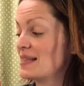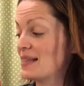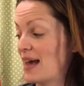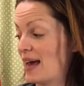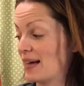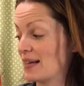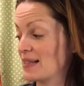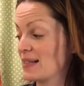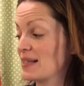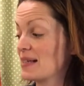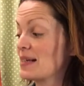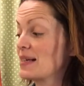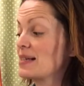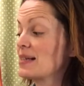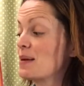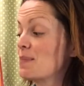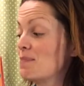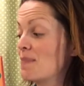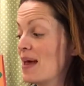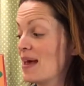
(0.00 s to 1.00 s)
next
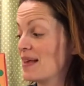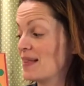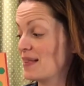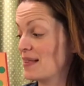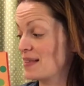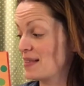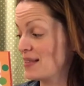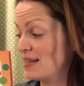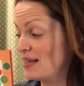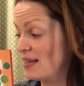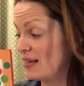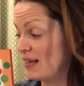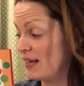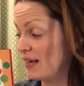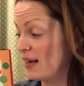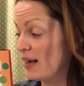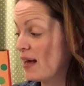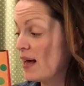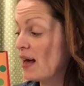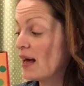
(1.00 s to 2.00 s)
to make the
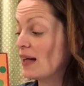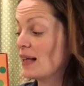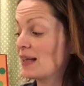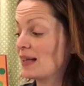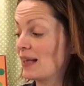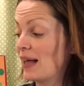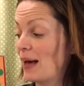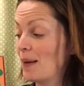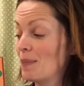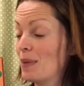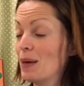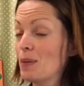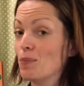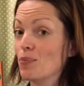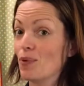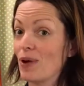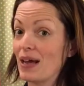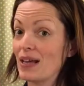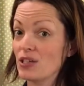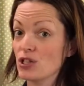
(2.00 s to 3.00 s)
scene. Climbing
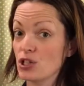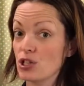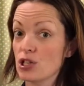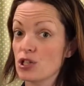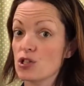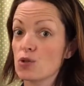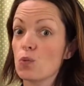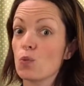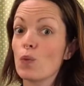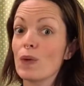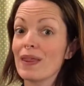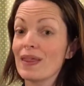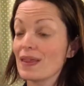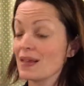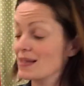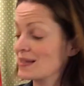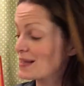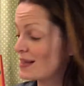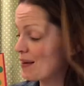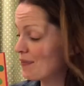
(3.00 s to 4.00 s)
branches with
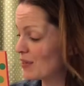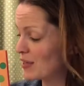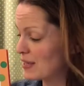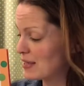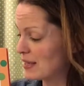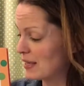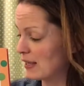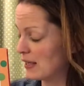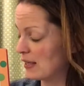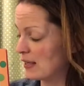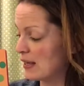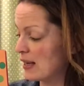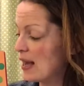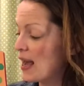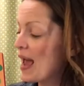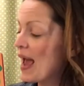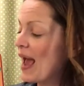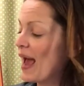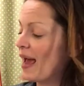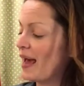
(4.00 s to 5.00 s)
seventeen,
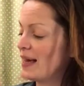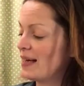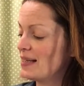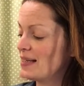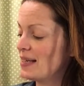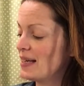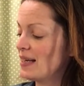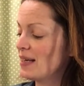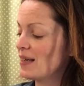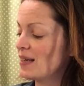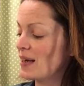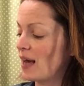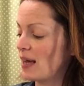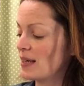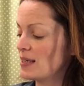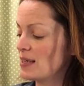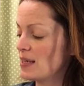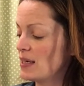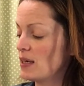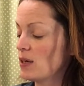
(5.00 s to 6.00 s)
eighteen,
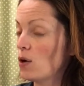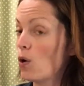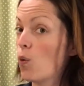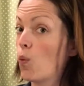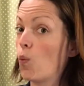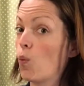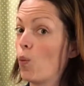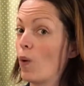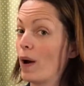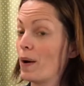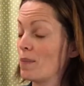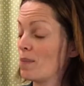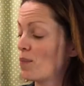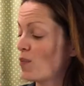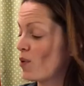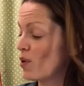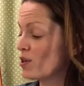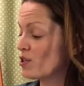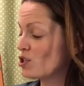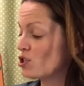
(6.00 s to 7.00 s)
nineteen. One
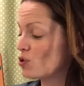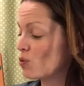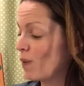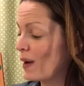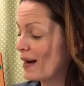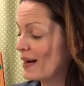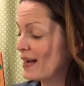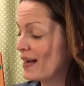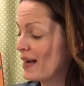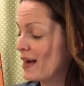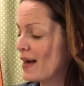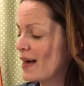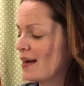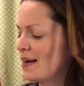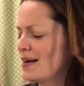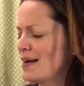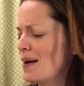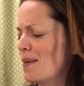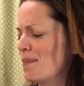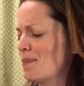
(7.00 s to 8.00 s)
more's twenty.
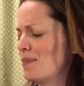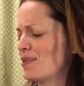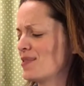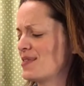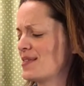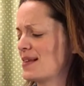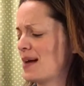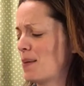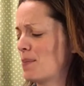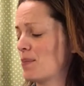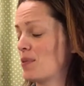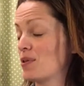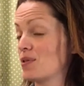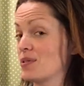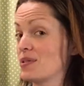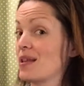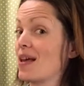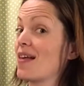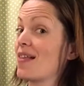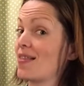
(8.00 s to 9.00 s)
Numbers,
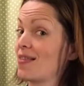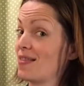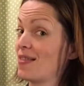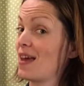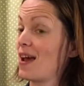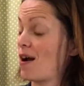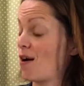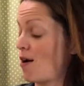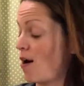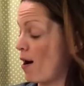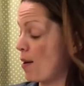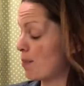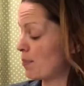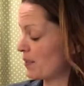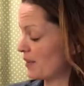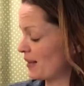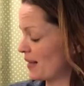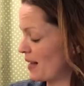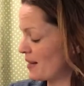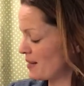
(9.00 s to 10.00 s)
numbers. There are
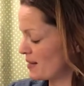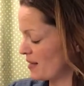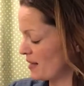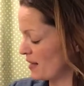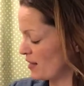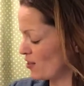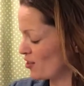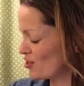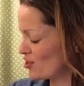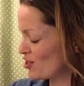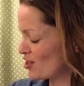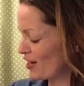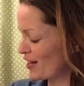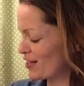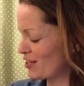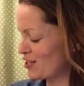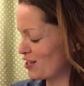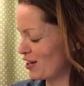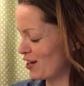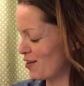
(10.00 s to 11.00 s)
plenty.
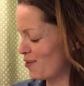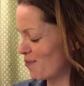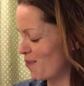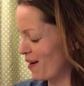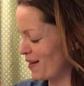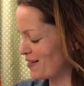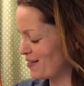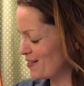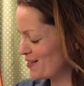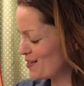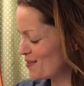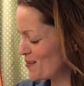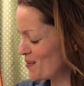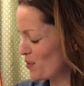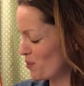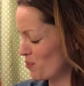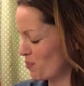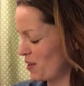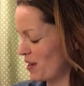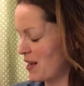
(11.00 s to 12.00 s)
Chicka chicka one, two,
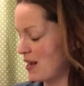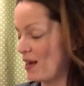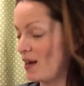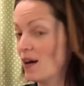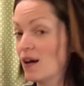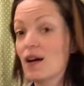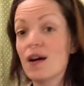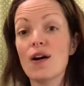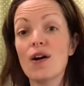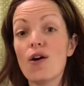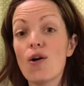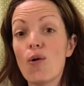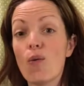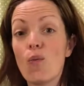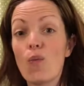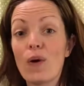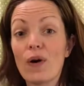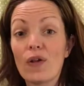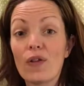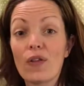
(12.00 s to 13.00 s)
three.
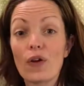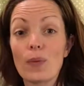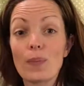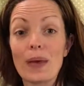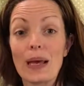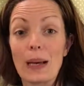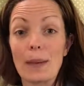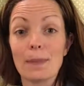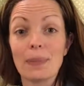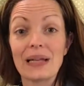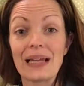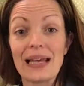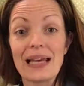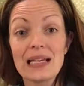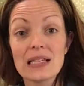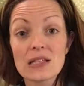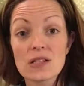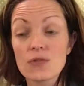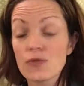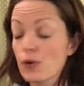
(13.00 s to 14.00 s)
Will there be a
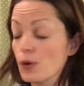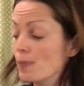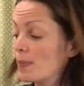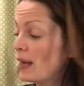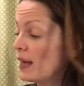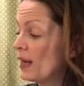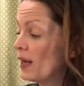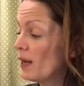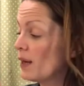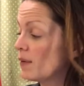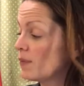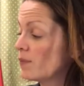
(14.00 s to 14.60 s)
place for me?